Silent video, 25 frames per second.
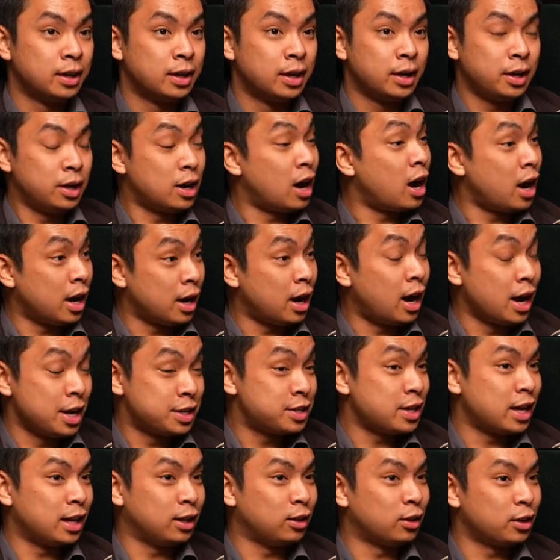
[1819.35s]
You know, I, I
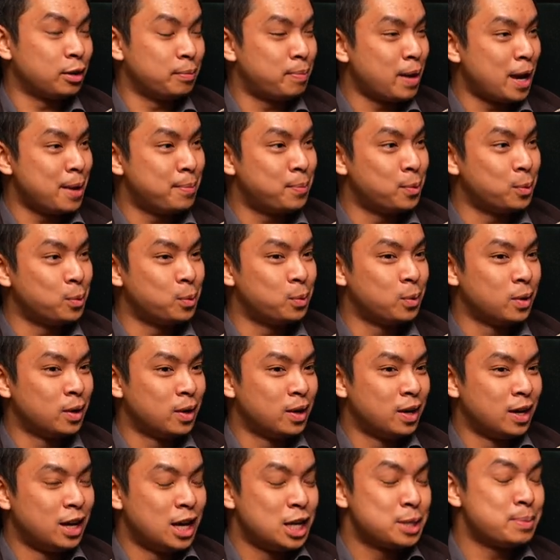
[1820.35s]
say a lot of people,
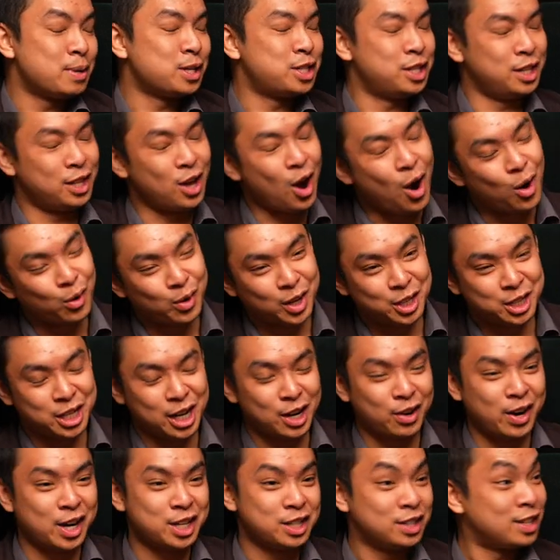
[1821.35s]
especially the older
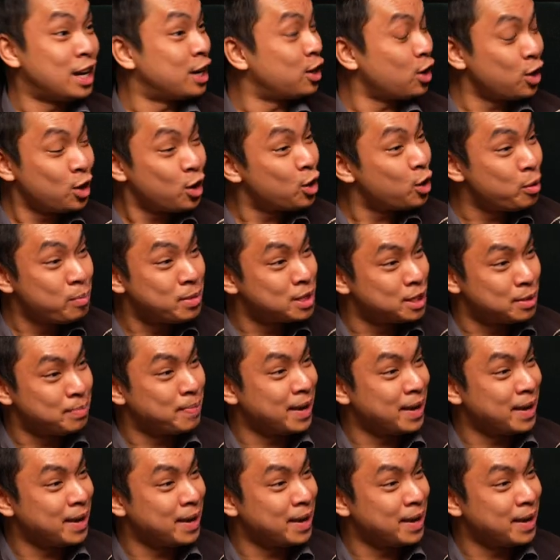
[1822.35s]
generation, they don't know who Mr.